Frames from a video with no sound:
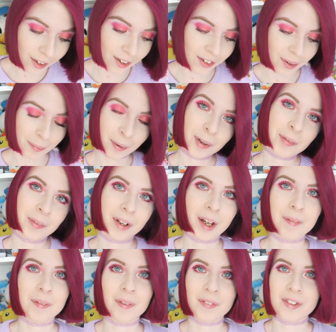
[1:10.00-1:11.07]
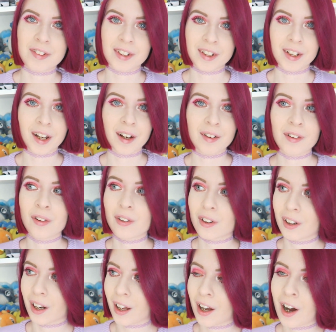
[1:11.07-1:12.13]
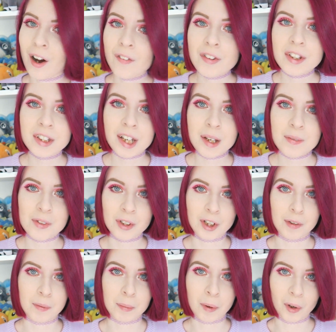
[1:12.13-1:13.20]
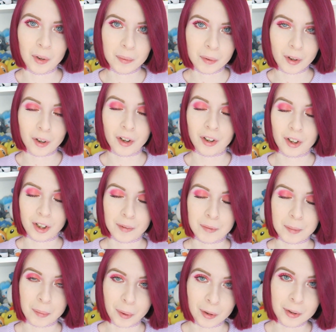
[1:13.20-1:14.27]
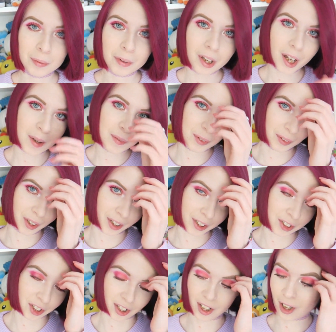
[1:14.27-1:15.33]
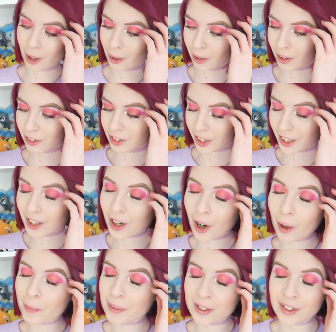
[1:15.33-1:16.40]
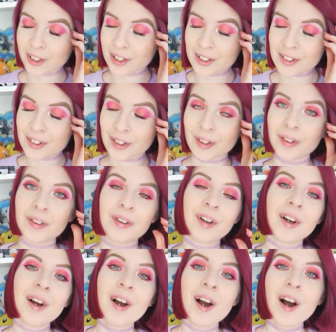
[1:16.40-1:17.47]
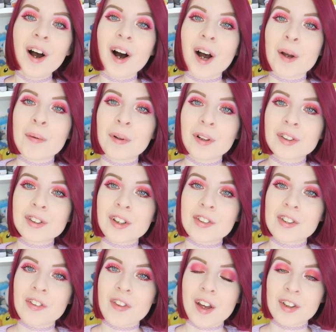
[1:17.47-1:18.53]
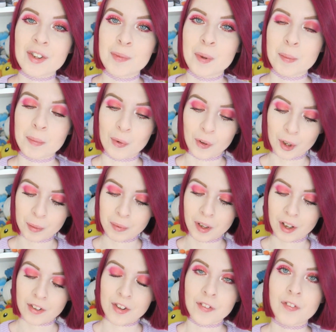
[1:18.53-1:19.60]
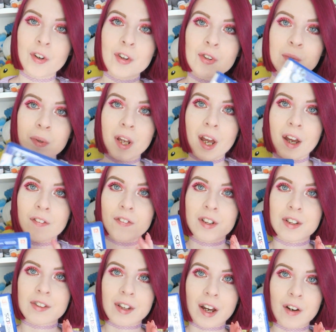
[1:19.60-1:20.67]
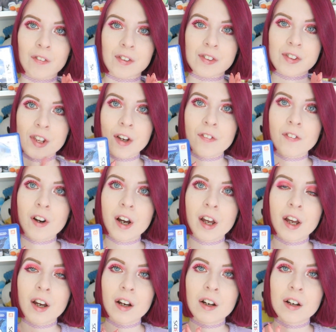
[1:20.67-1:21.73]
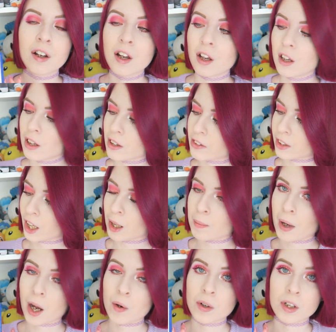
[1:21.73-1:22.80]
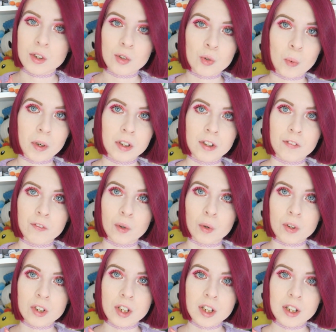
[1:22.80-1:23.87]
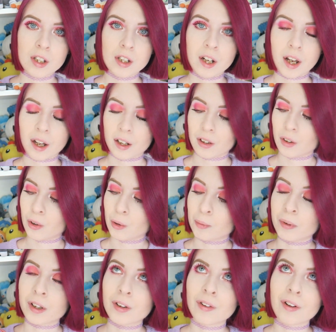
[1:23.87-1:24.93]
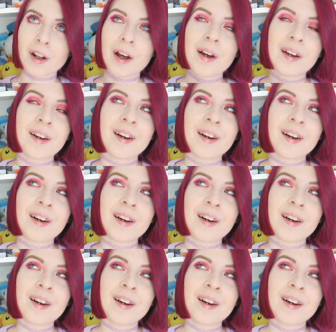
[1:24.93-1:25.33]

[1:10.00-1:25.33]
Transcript: is a Pokemon game. Obviously, yeah, not gonna lie, half of these games are gonna be Pokemon games or JRPG, so I apologise if that's a bit boring. But yes, the first one we have is Alpha Sapphire. This came out in 2014, and oh my god,